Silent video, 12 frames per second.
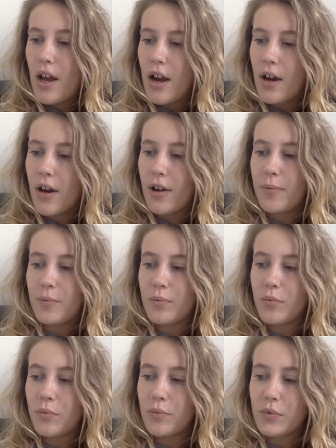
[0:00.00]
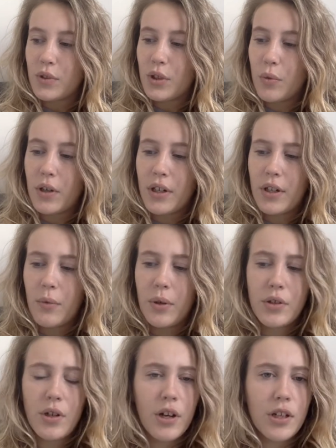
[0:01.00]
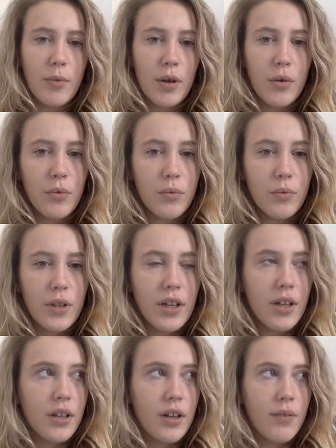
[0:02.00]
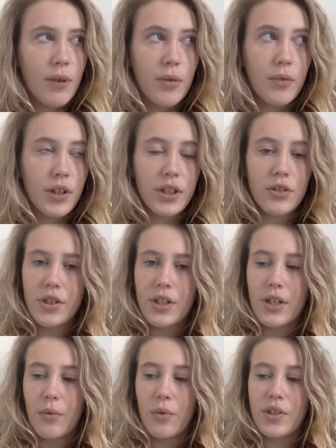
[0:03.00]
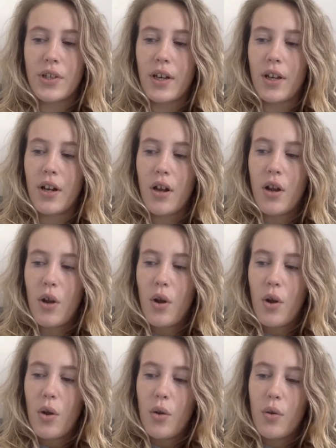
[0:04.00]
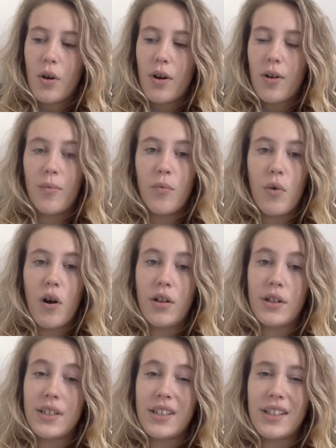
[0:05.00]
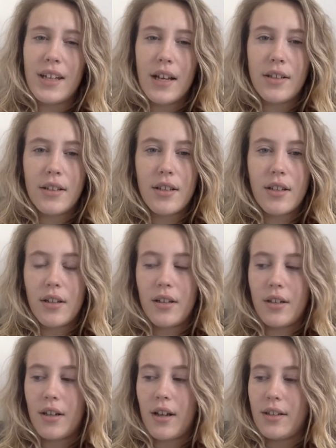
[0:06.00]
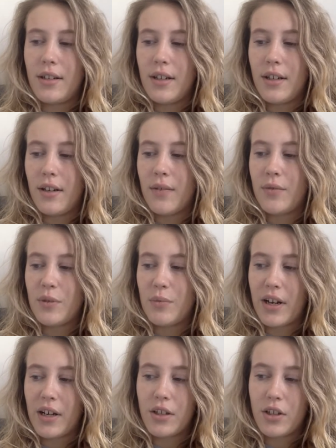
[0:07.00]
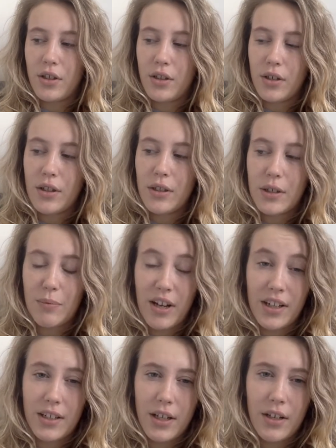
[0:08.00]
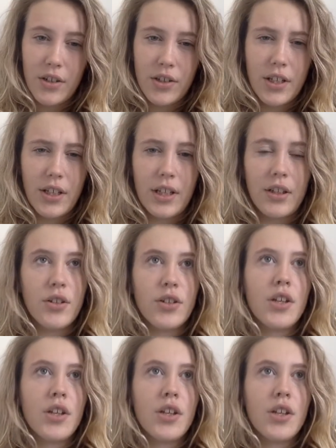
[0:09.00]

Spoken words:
Um, so, what we talked about that I found really interesting was that Wall is against the idea of spectators and like